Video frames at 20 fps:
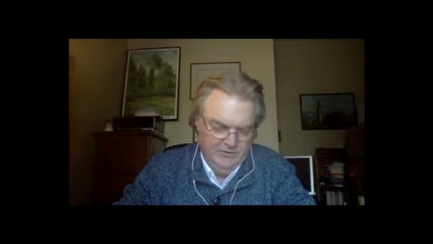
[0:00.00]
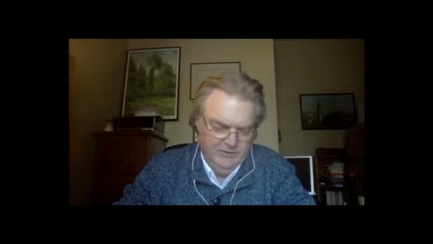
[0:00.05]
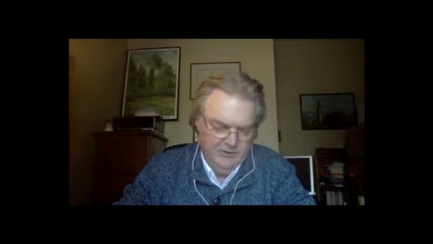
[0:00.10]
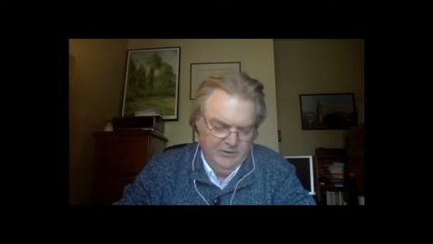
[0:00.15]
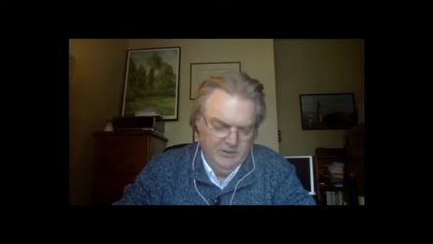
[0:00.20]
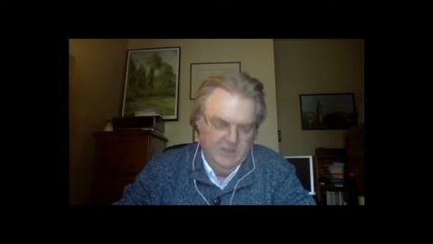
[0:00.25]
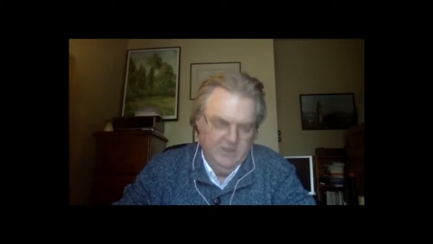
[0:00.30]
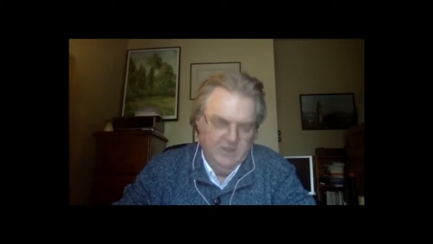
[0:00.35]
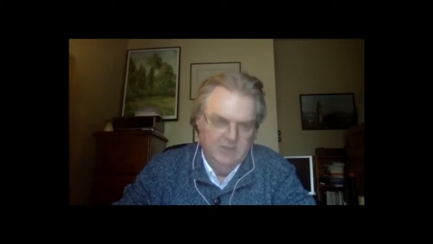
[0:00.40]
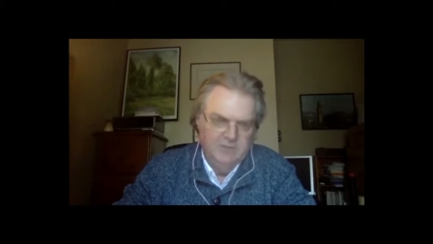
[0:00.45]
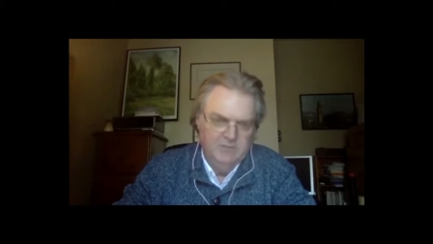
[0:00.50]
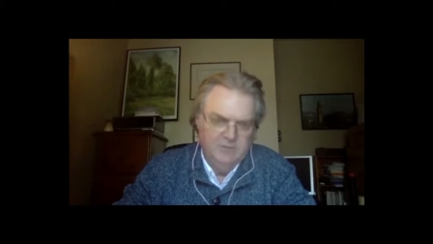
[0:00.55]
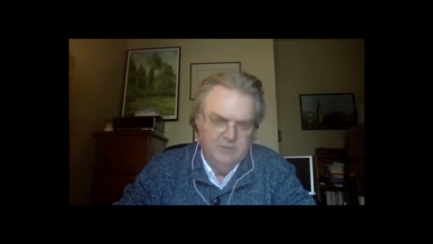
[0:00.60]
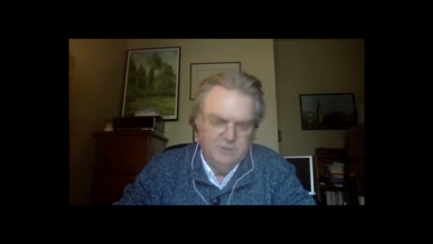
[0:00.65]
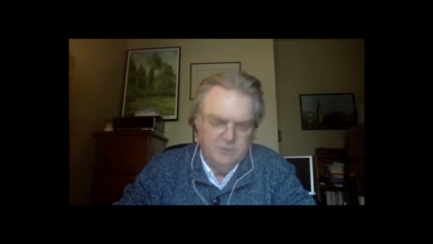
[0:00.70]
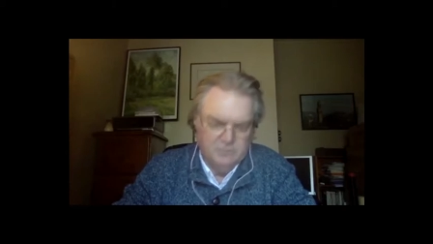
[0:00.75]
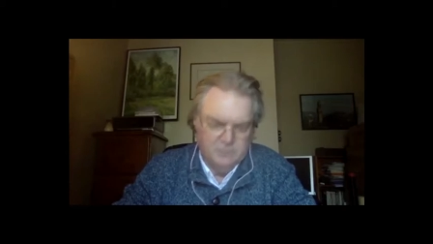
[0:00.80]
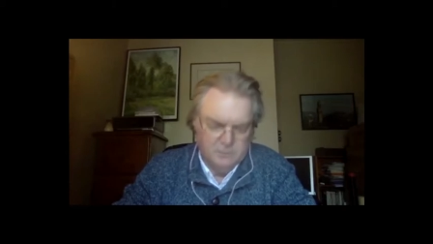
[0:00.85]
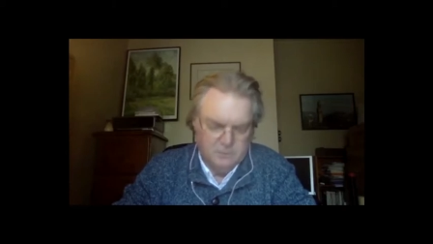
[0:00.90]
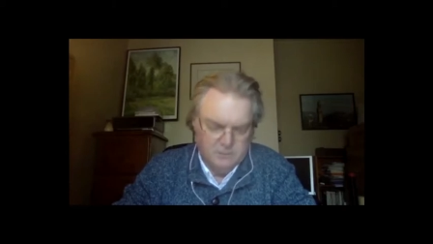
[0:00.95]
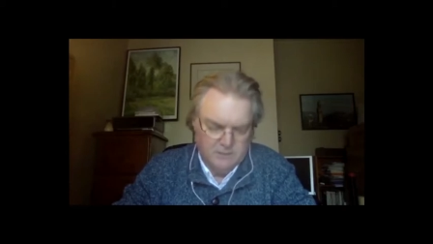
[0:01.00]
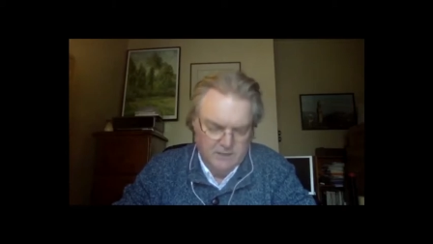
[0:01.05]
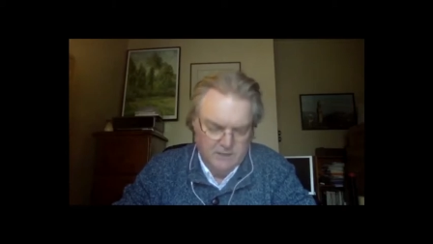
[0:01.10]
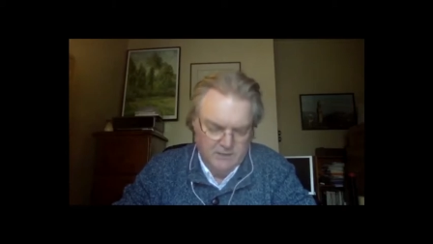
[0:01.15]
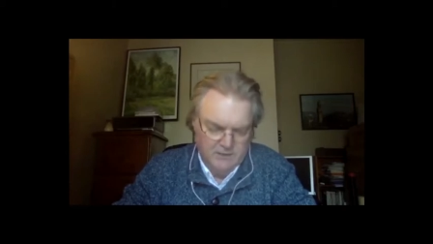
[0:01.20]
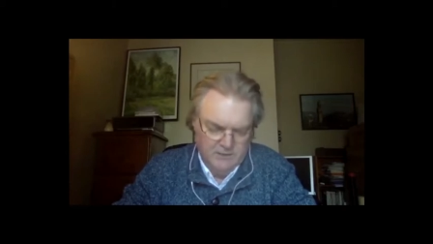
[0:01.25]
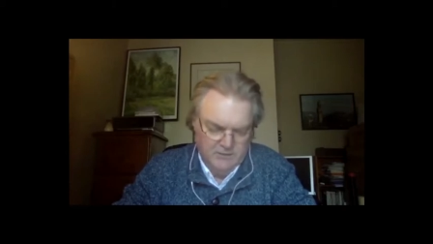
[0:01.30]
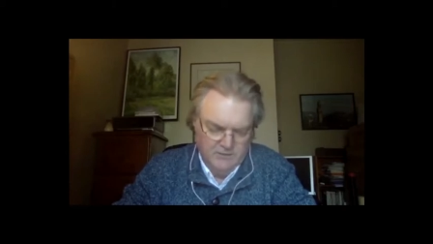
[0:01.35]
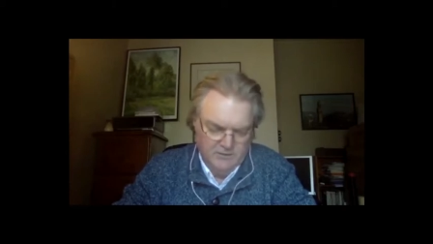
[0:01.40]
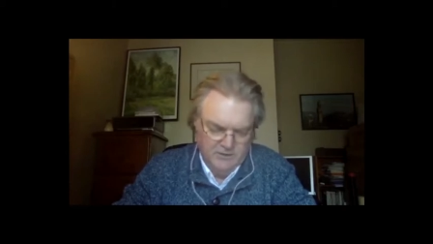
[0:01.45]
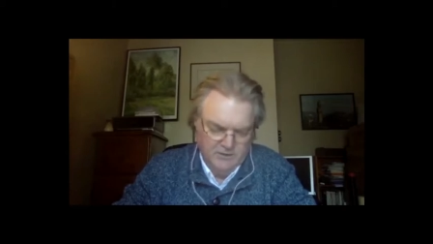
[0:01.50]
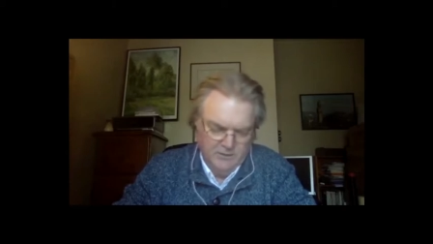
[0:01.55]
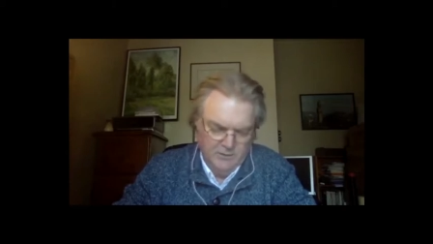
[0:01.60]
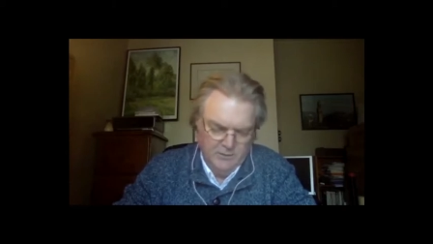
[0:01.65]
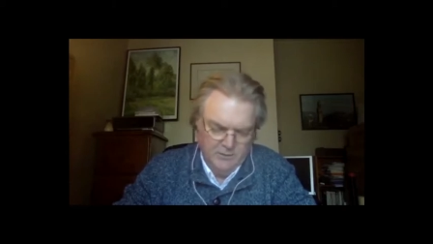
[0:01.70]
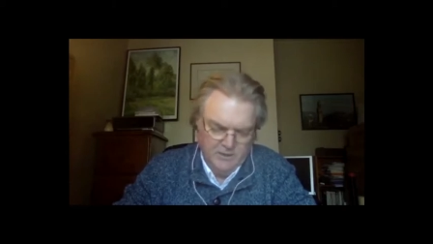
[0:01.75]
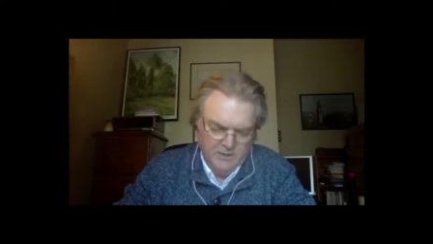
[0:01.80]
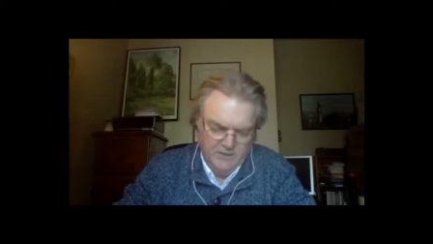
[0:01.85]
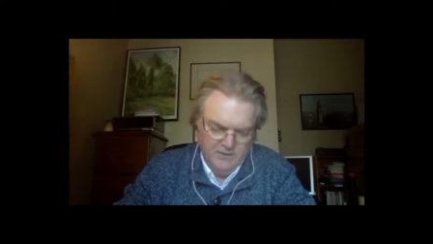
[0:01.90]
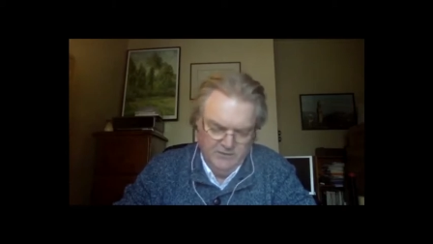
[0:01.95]
on individual rights and the
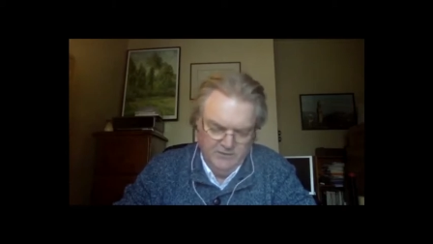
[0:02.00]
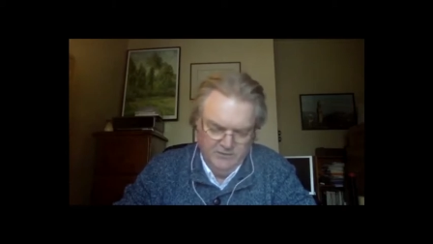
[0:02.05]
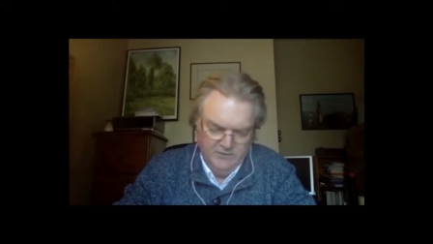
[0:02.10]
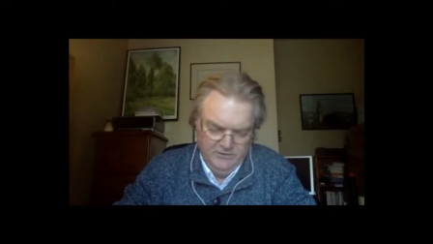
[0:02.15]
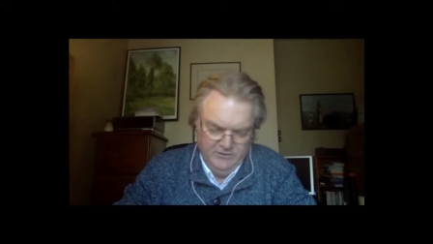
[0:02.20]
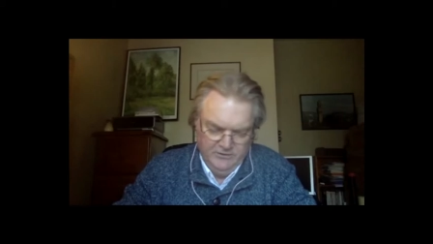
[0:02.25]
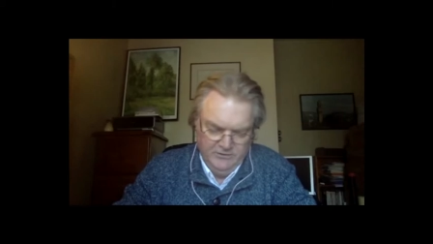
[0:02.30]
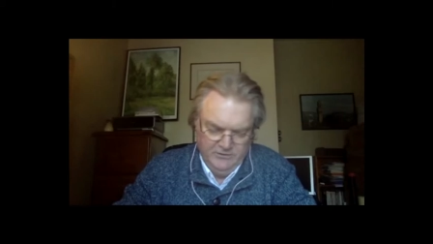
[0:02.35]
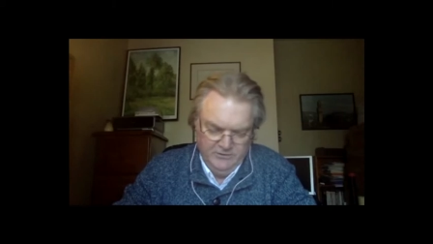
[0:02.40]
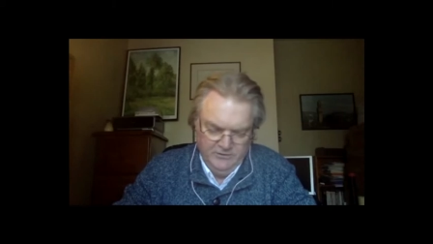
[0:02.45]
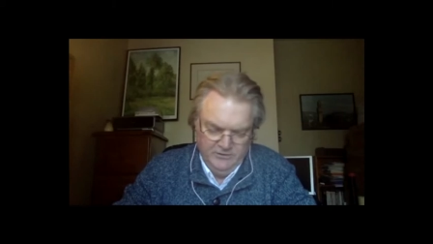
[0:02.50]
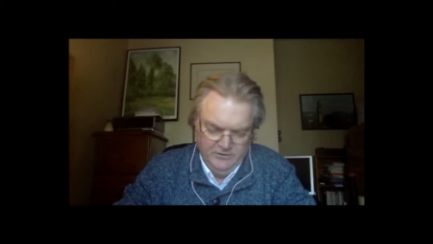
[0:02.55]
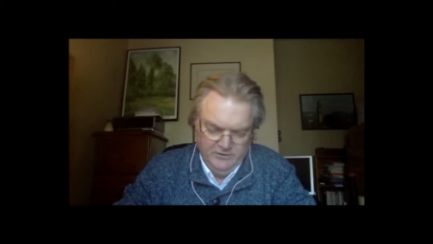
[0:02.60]
right's insistence